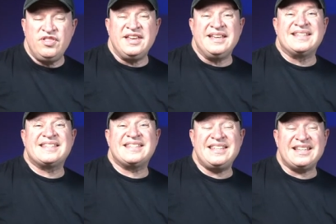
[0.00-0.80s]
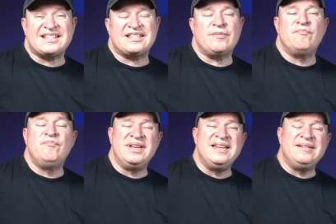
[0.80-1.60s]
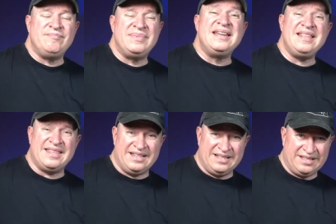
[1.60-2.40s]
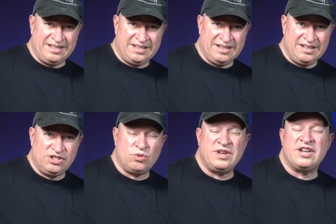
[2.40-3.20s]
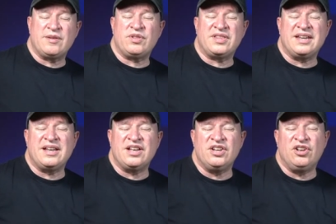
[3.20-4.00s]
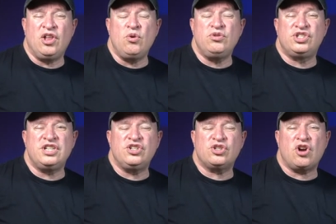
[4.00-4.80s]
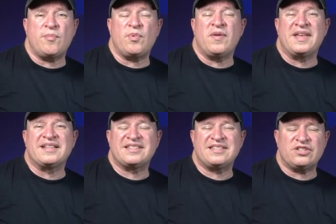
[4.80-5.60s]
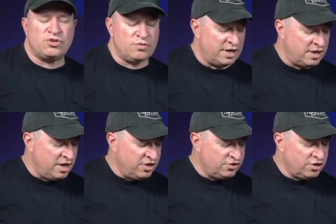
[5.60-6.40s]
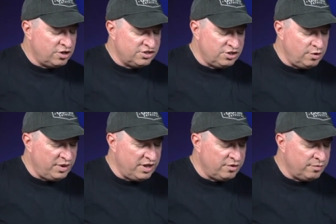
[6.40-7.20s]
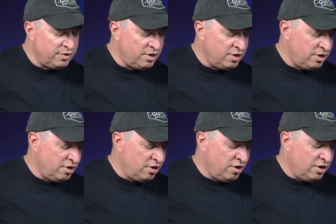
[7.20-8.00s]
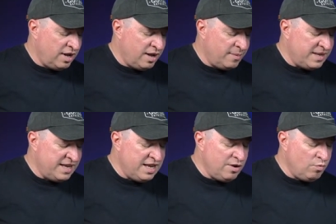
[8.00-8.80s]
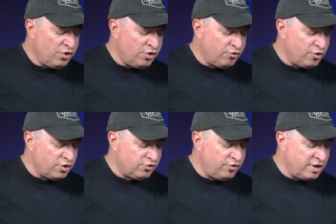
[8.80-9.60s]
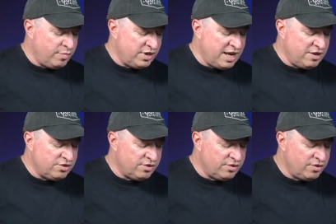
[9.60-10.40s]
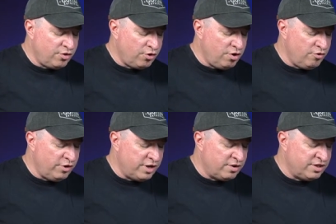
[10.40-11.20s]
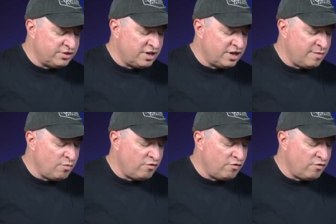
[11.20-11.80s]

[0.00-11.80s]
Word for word: the sixth ben beneath it. So we end up with an, a low G sharp on that sixth string. So you're going to still play the E with your first finger, but now your third finger is going to come